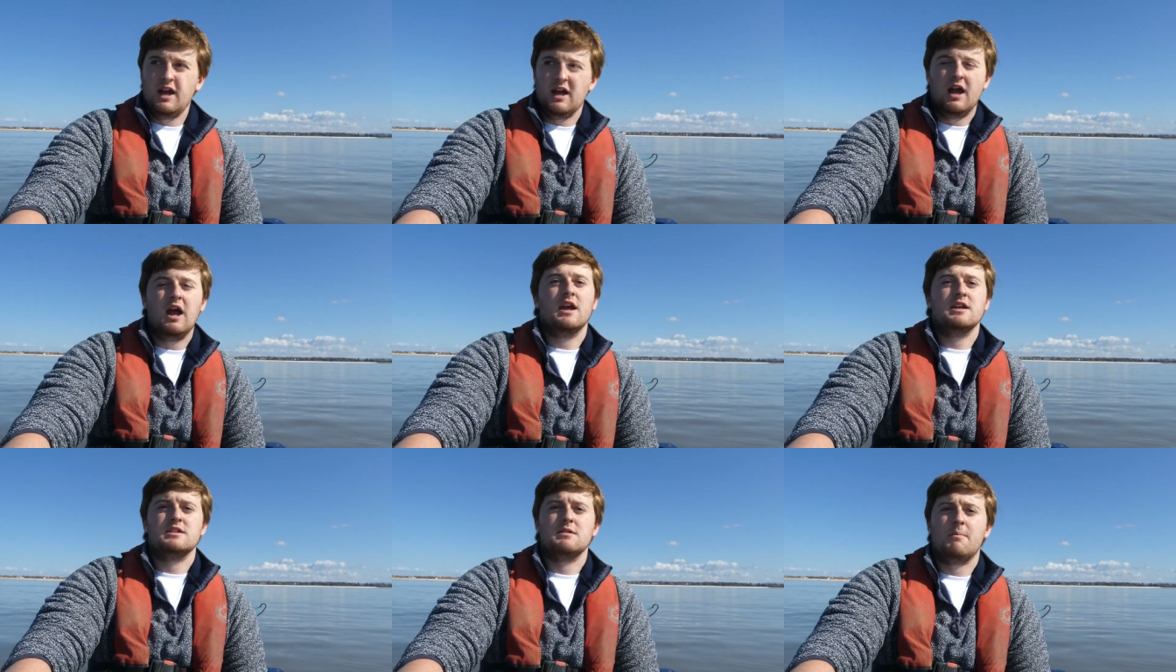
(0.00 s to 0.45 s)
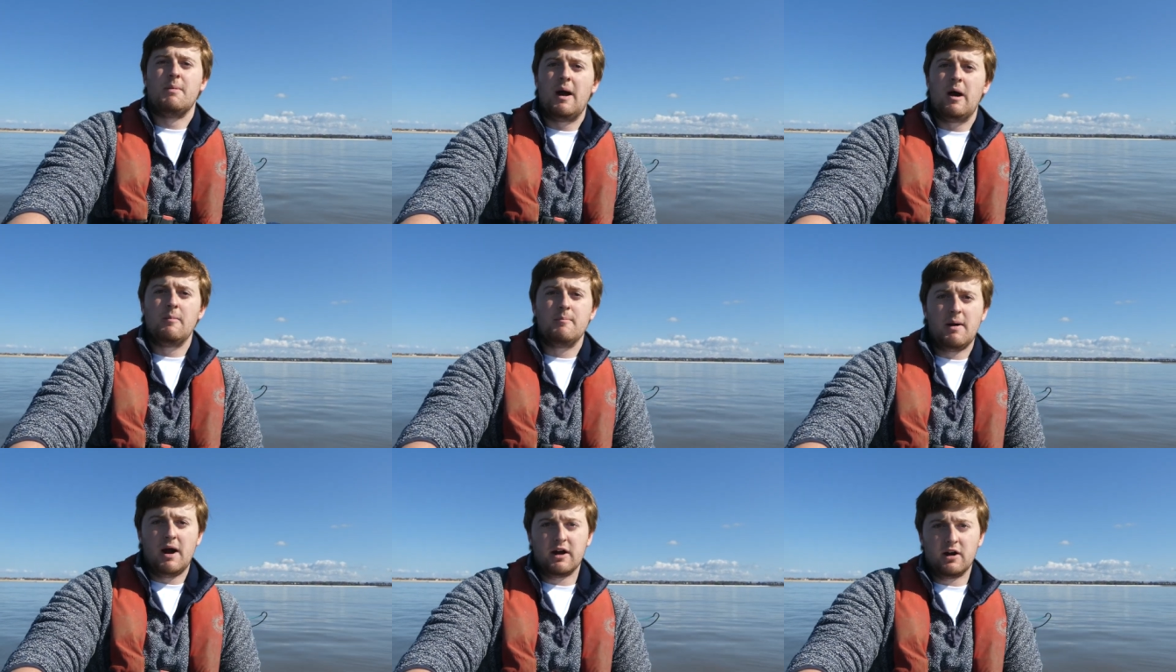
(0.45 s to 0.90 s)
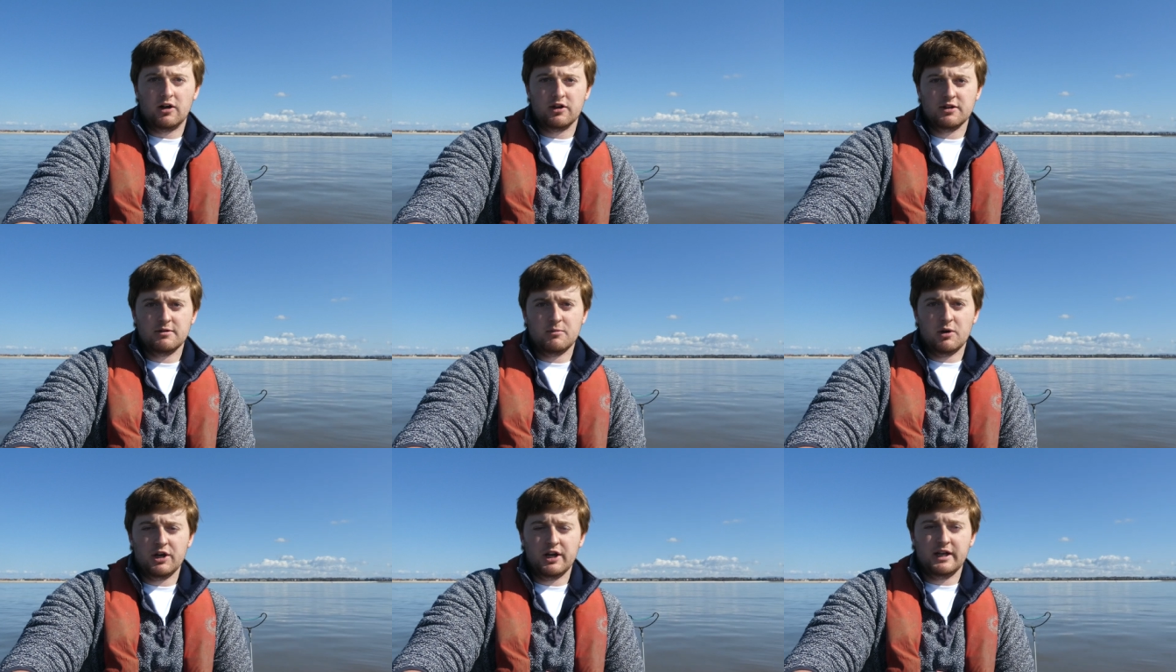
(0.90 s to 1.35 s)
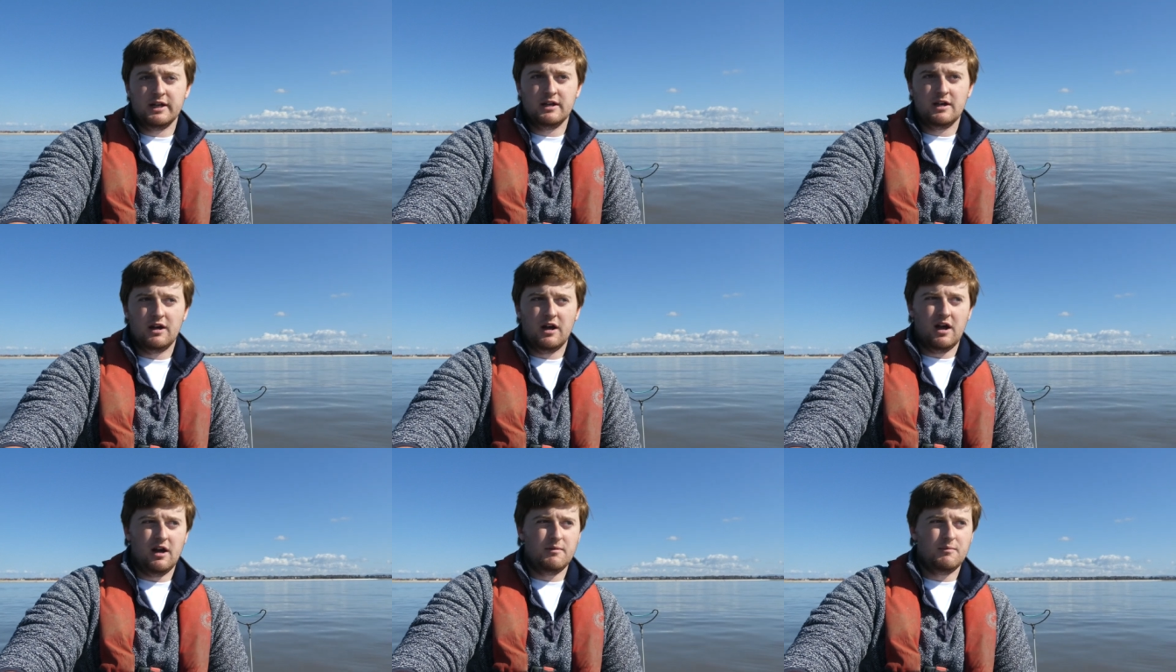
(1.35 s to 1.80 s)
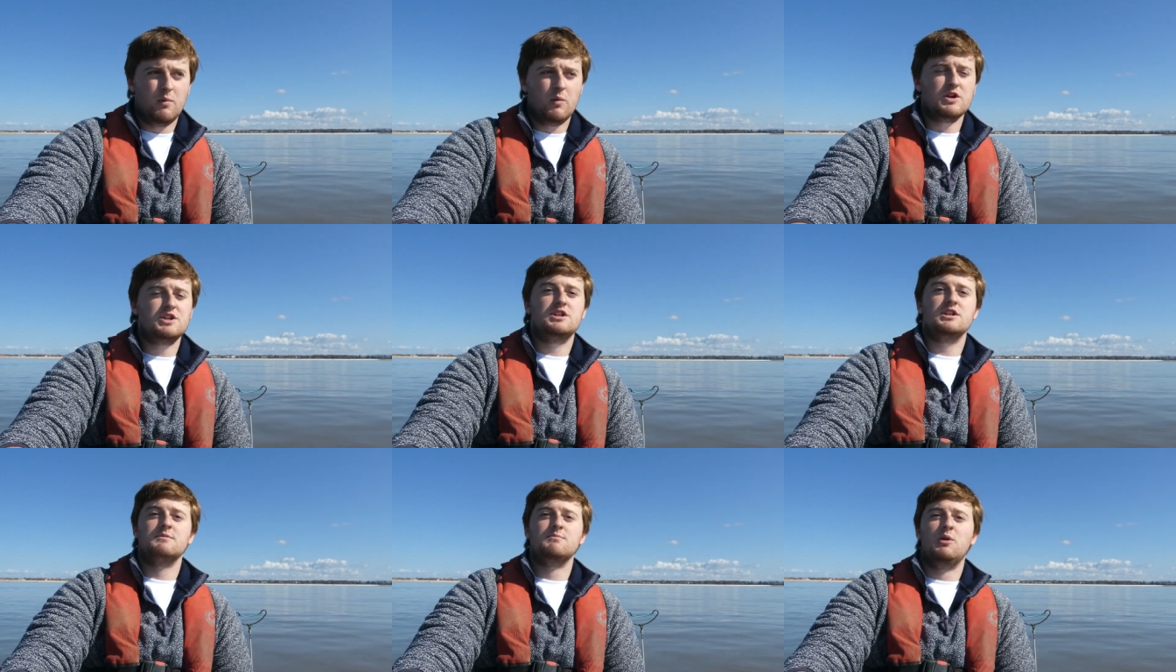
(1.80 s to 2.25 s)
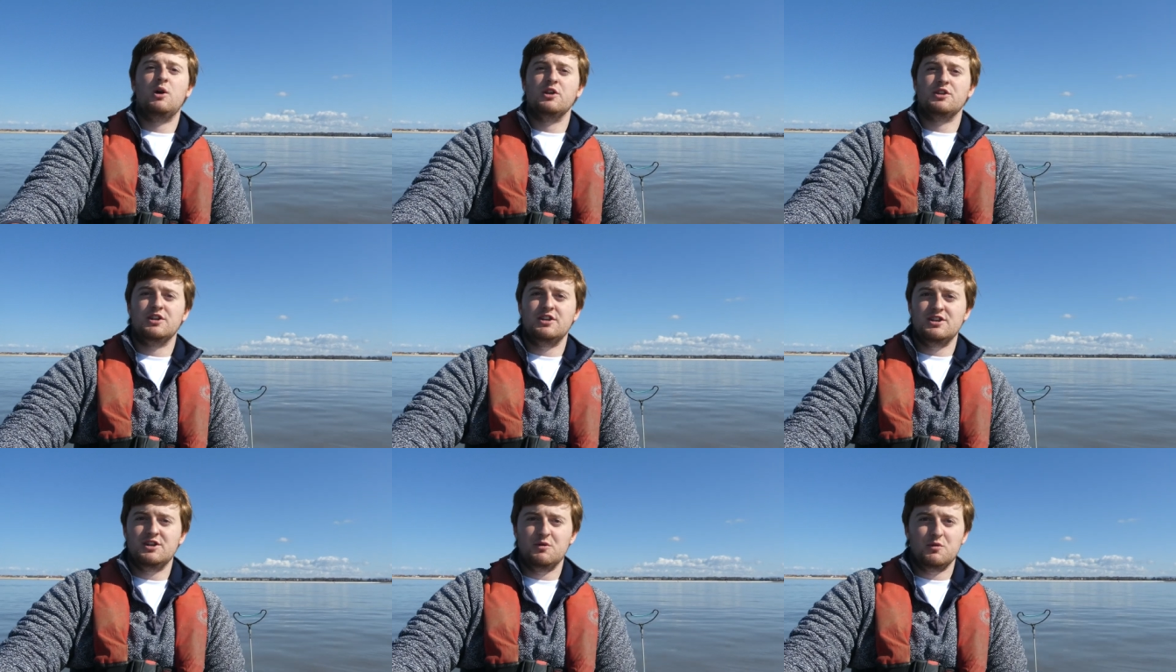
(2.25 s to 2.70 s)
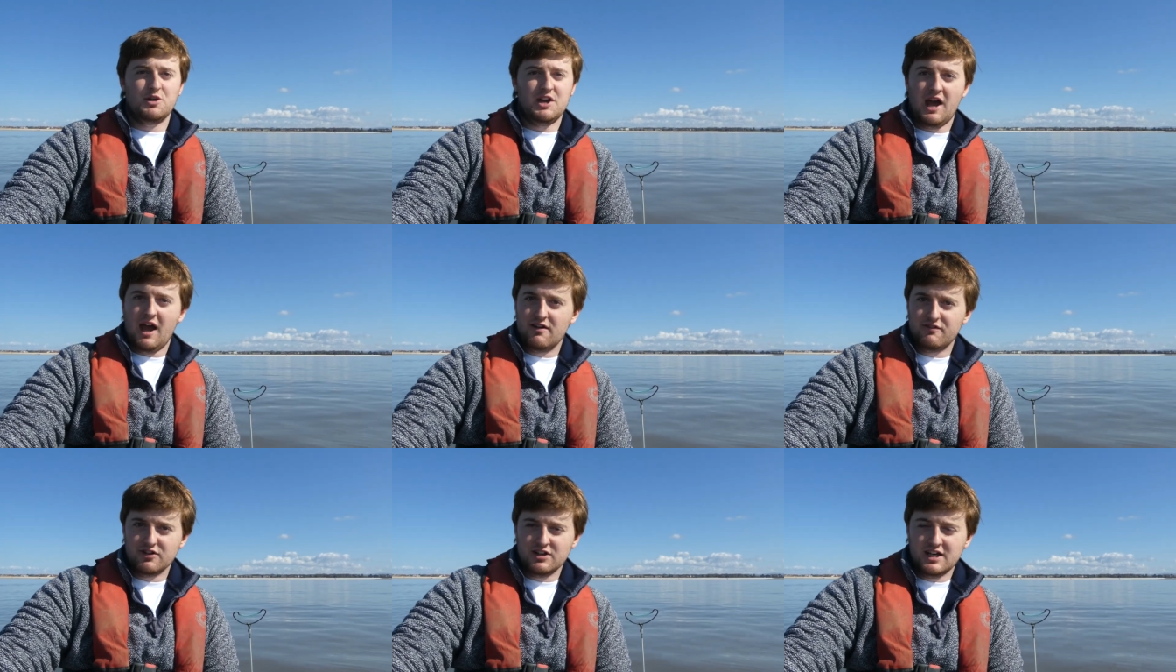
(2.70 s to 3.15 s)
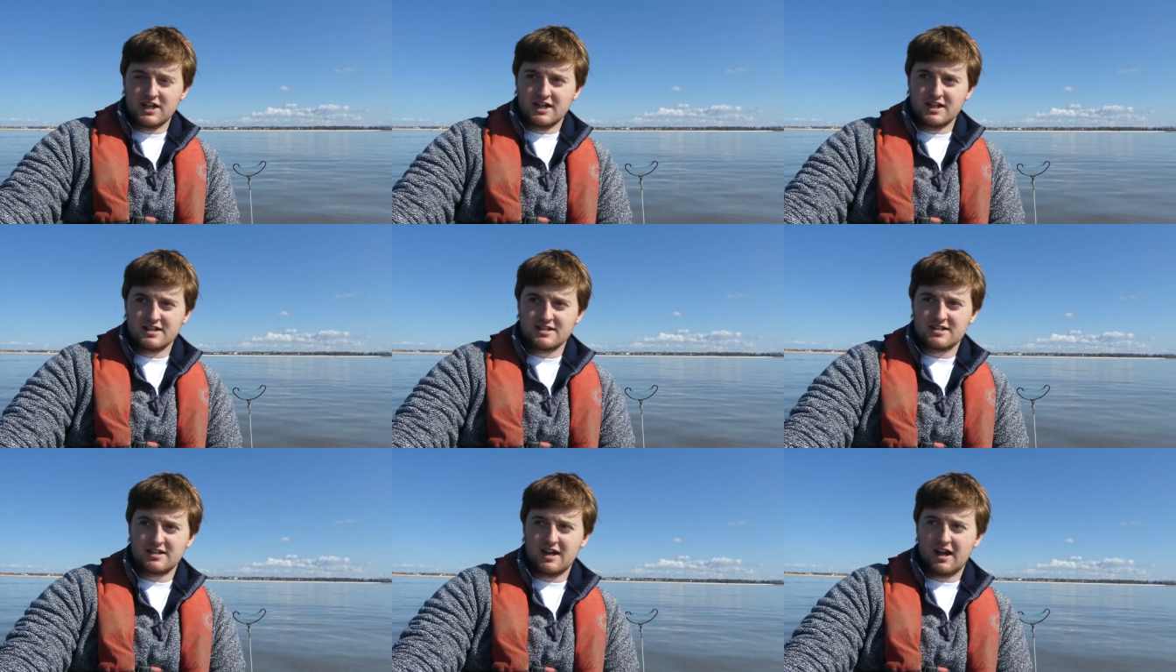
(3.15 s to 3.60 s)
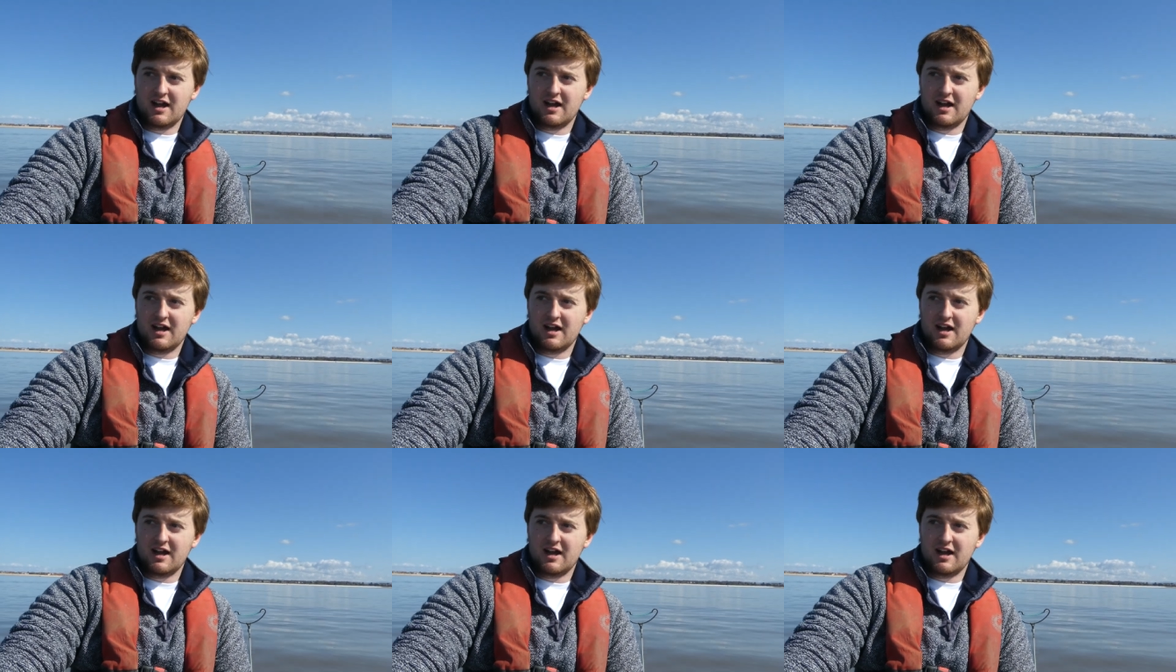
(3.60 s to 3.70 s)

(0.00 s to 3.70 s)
it is about bang on the money, um, which is more than you would ever need.